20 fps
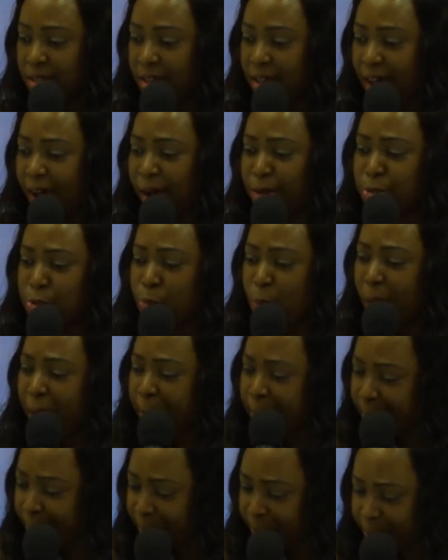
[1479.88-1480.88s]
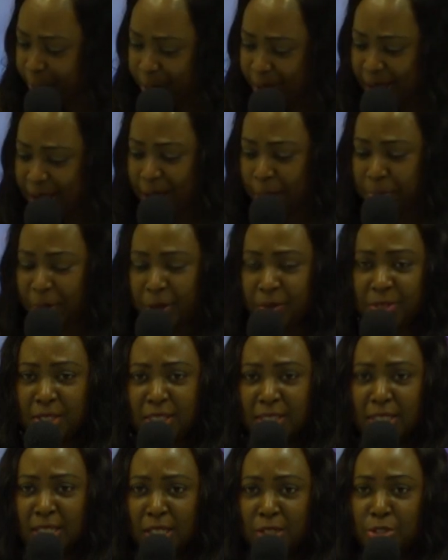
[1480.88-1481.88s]
How do I pray about
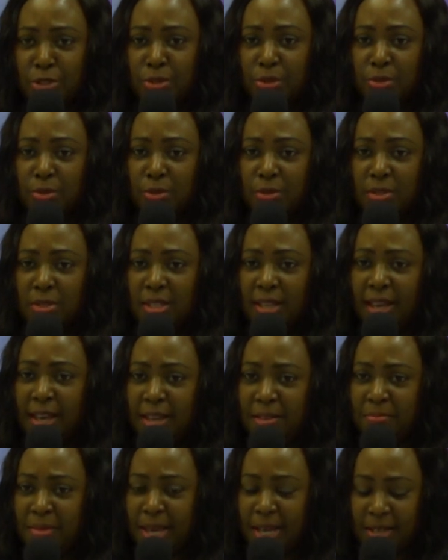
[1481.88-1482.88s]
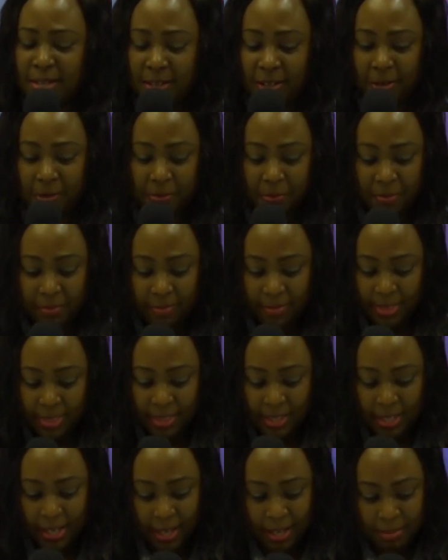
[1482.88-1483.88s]
this issue? Amen?
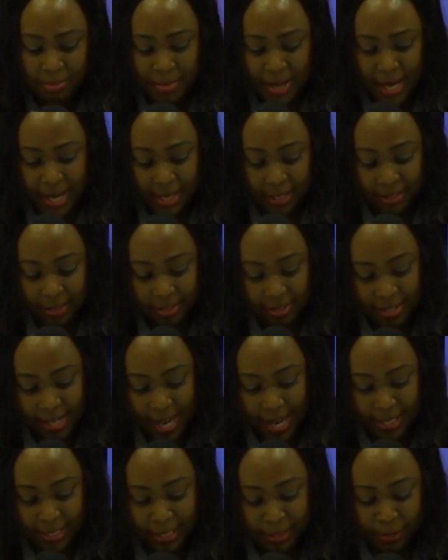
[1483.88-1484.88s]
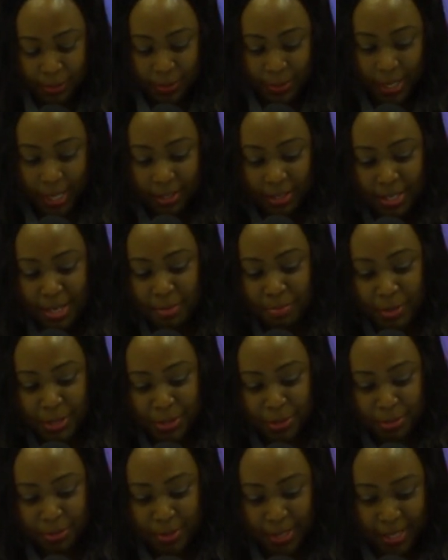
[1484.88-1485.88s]
Amen. Amen. Hallelujah. Number
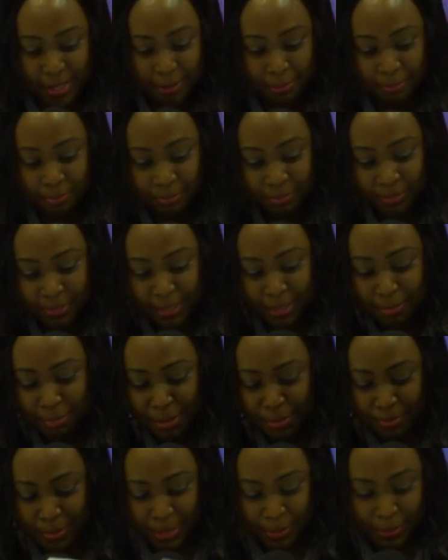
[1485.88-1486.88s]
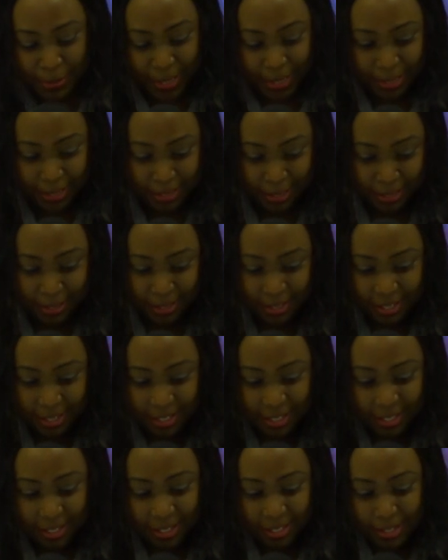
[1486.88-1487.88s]
three. Let me be quick.
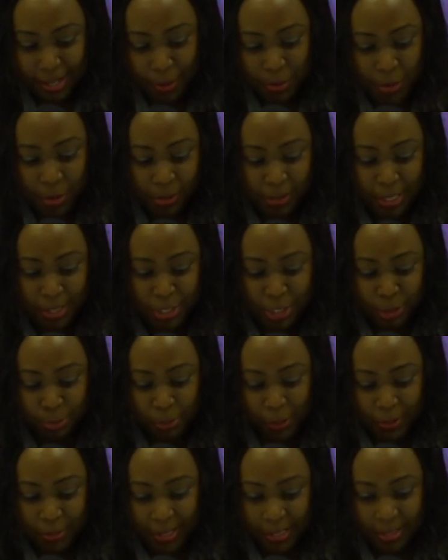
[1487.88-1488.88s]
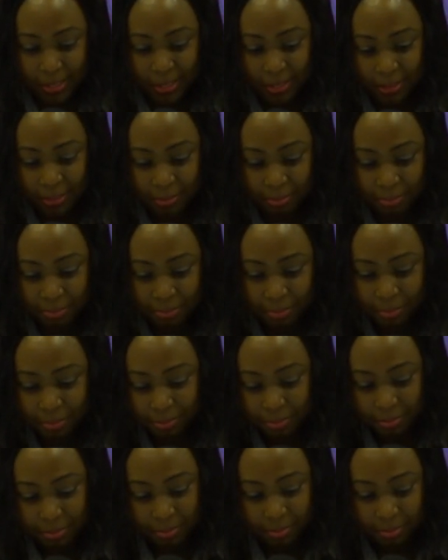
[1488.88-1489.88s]
The Holy Spirit
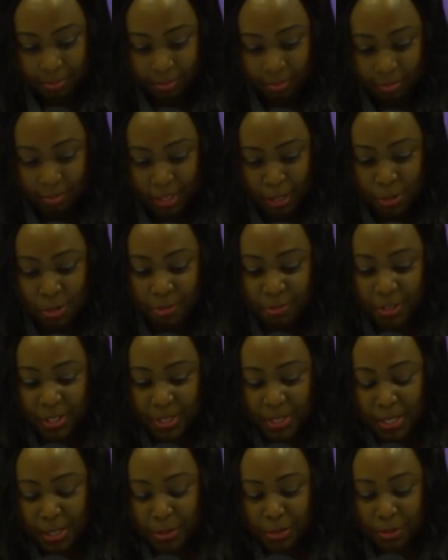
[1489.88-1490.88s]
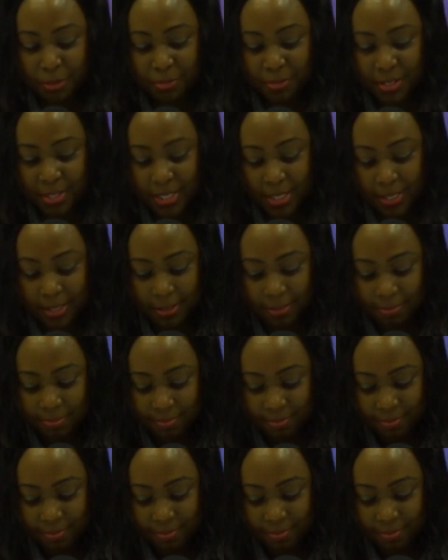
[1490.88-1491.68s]
convicts us of sin.